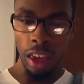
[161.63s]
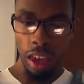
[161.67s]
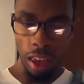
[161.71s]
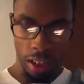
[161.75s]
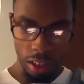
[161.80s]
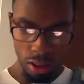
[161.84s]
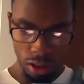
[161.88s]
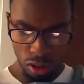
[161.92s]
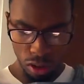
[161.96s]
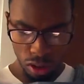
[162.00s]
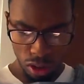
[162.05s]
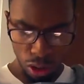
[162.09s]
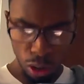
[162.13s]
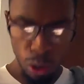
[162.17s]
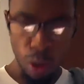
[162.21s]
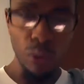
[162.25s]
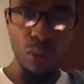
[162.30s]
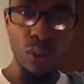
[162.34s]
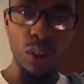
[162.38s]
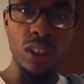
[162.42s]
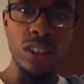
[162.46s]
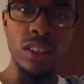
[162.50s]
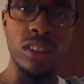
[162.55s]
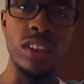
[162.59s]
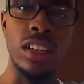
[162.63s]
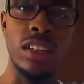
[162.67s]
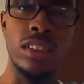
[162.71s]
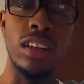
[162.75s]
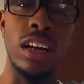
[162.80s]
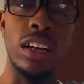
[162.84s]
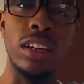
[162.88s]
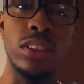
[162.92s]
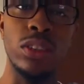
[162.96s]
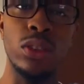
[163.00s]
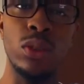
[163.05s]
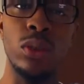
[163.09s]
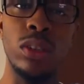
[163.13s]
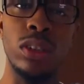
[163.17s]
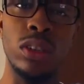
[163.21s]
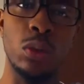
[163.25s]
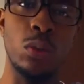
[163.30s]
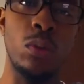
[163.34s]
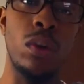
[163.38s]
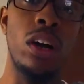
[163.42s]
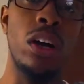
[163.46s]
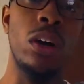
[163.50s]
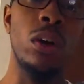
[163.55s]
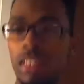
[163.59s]
And it's gonna go over a Sentai suit as
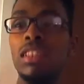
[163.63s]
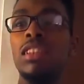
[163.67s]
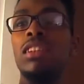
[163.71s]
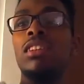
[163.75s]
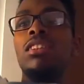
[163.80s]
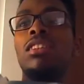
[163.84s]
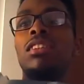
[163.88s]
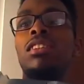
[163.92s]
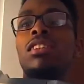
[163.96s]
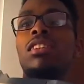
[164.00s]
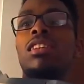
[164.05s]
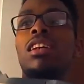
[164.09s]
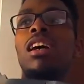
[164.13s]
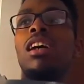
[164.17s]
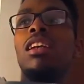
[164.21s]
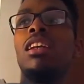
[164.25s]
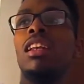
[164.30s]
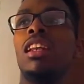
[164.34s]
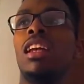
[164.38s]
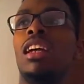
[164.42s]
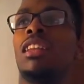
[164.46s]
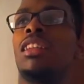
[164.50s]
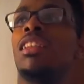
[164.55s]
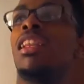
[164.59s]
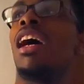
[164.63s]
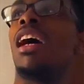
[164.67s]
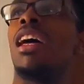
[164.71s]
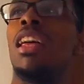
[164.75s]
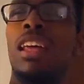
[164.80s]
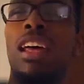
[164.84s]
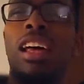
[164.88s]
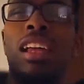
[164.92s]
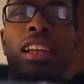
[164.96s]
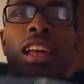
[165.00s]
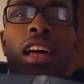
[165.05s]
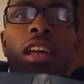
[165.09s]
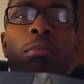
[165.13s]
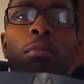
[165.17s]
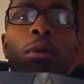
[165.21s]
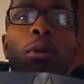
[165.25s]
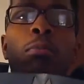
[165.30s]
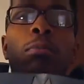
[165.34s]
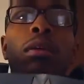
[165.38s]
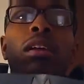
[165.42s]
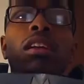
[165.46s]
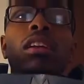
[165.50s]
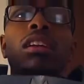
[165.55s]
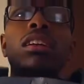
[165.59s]
well. There's kind of like not a lot of
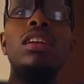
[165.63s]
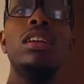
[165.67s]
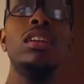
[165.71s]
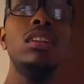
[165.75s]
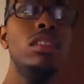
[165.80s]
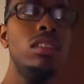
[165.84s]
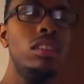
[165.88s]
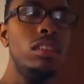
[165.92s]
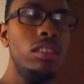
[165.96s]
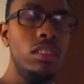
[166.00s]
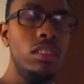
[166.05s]
mobility,